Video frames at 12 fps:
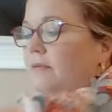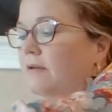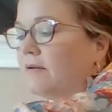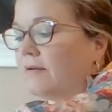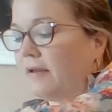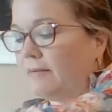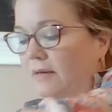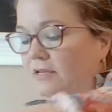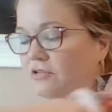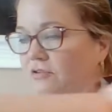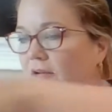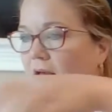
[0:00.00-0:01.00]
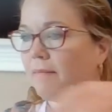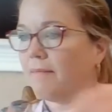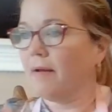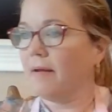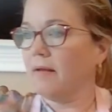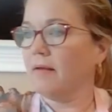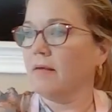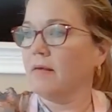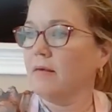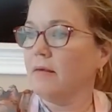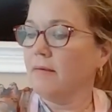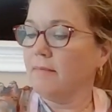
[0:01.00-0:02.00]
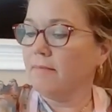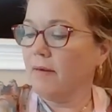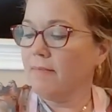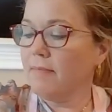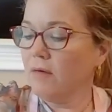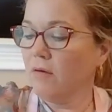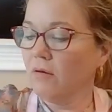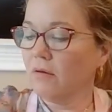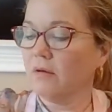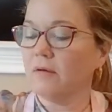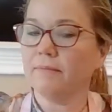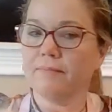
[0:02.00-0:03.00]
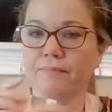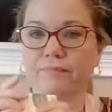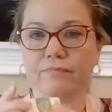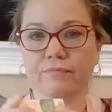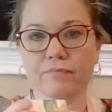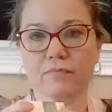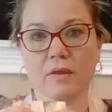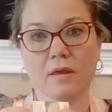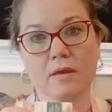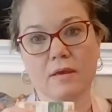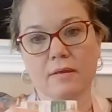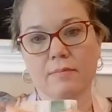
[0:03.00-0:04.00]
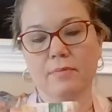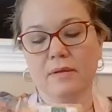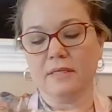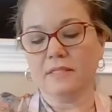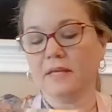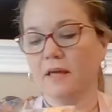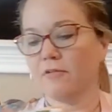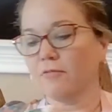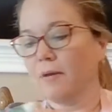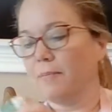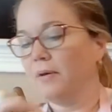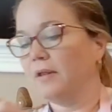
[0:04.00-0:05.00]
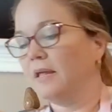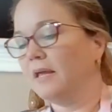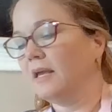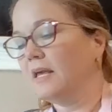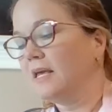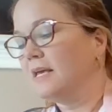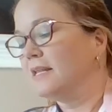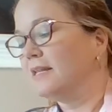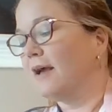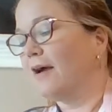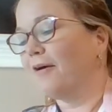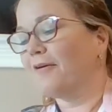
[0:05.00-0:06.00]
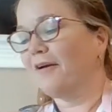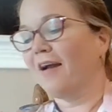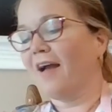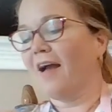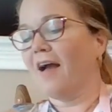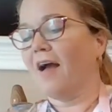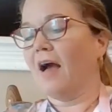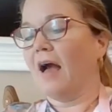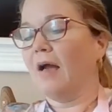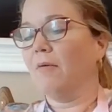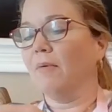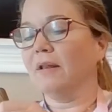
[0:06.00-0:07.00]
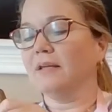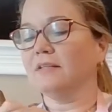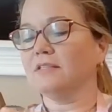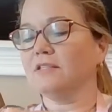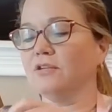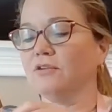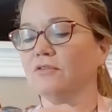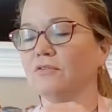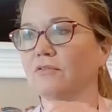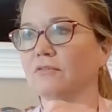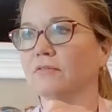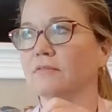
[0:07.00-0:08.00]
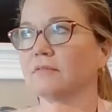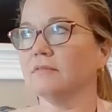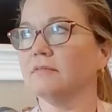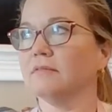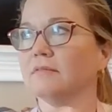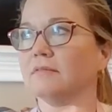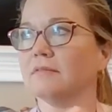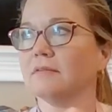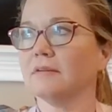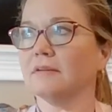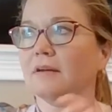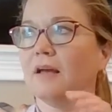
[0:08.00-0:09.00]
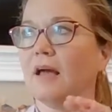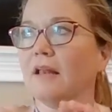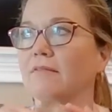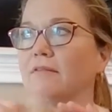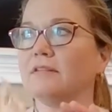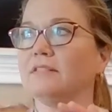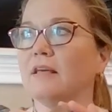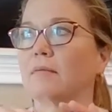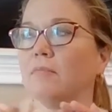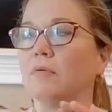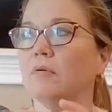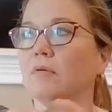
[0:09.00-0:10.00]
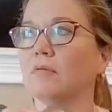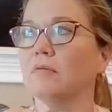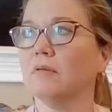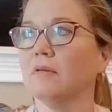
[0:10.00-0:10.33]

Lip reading: All right, measuring out my milk, putting together my pudding. Now I want it to kind of resemble